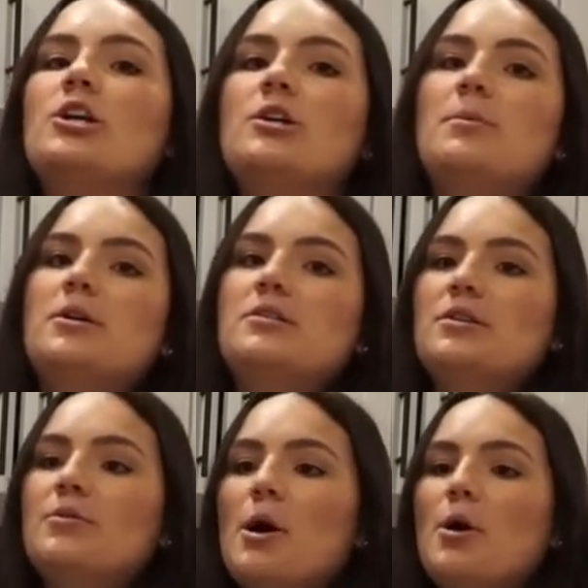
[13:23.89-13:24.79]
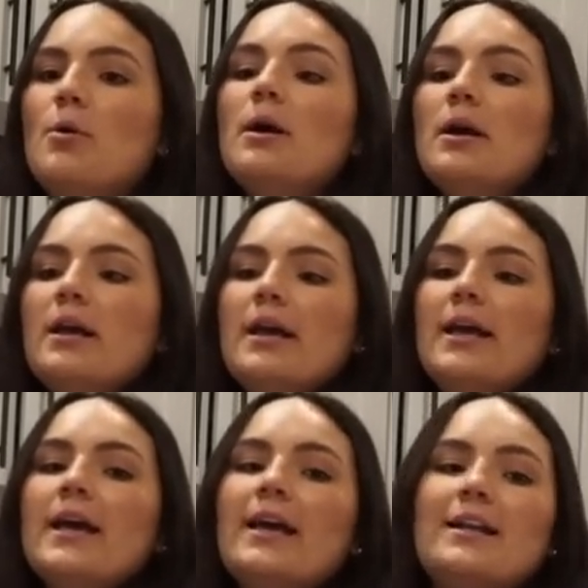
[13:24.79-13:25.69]
of good books in a row.
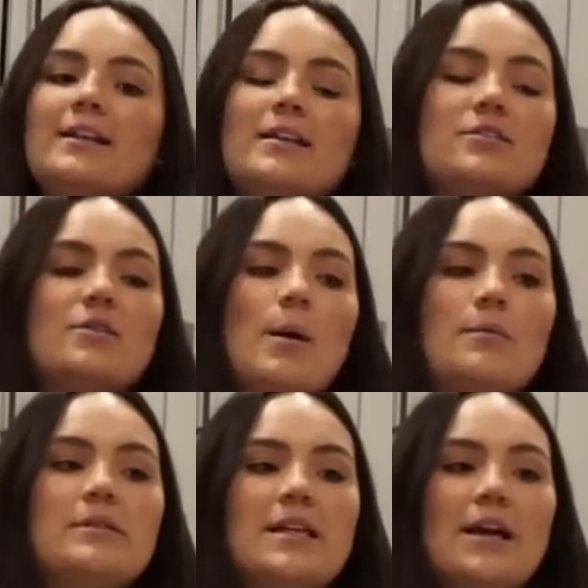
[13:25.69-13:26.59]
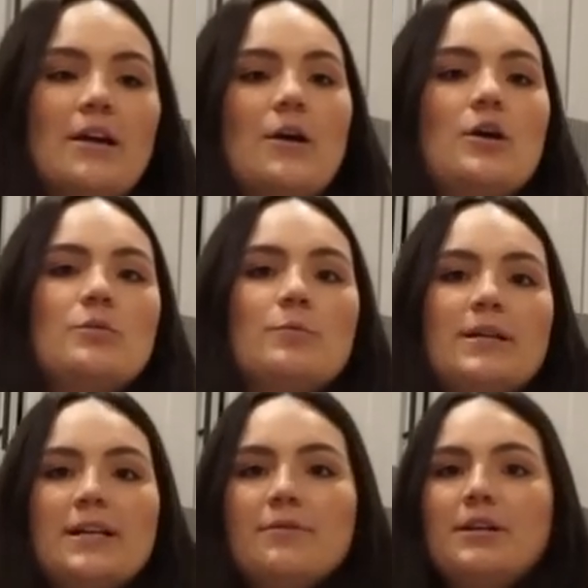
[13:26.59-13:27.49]
And so I was like
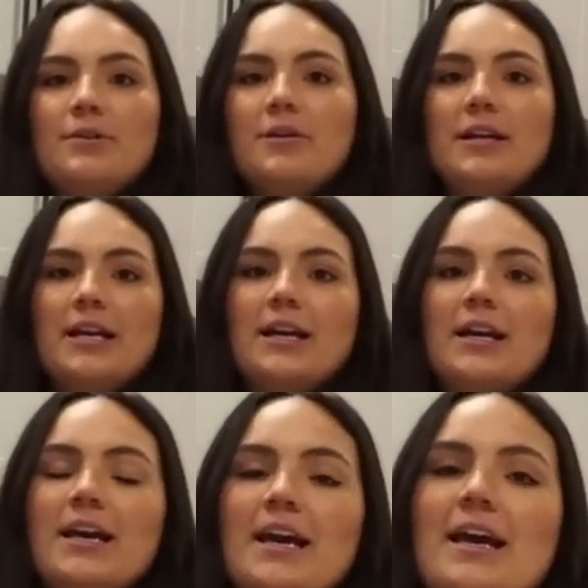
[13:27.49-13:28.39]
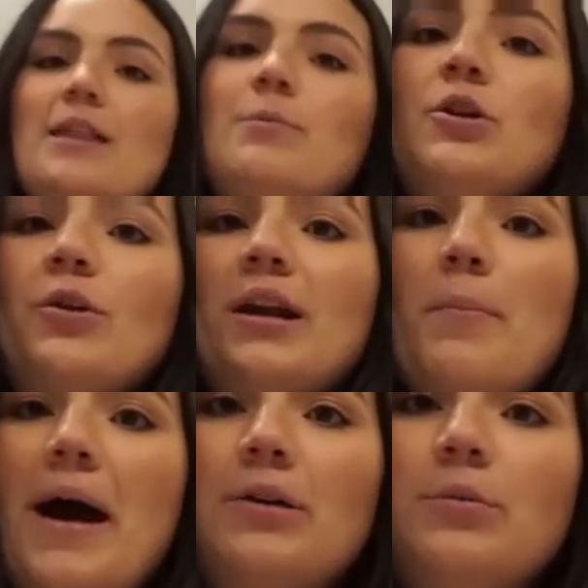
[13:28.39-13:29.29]
reading, reading, reading. And then when you get a
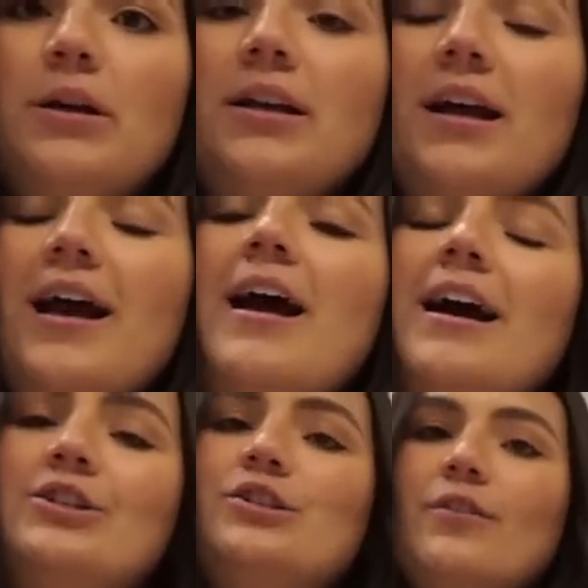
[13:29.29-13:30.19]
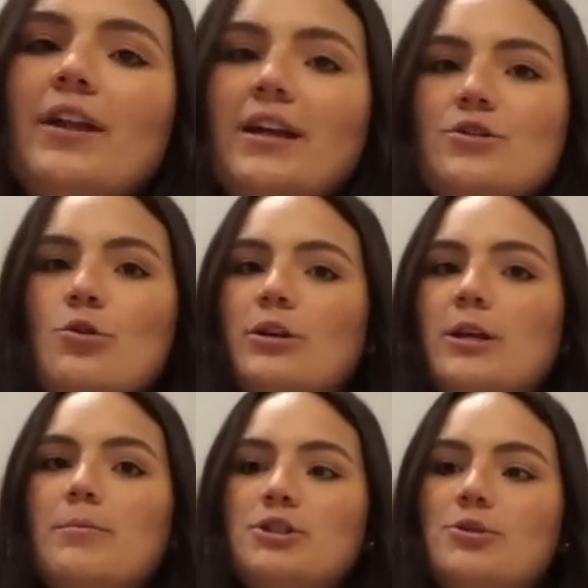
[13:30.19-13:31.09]
bad one, I just feel like it
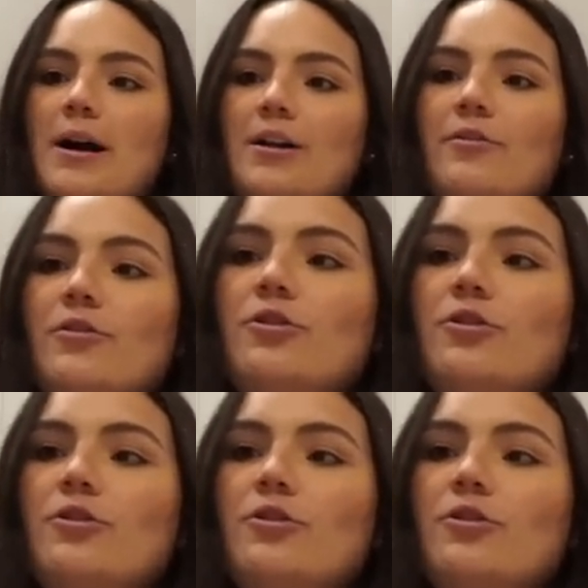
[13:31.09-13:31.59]
totally puts you out of your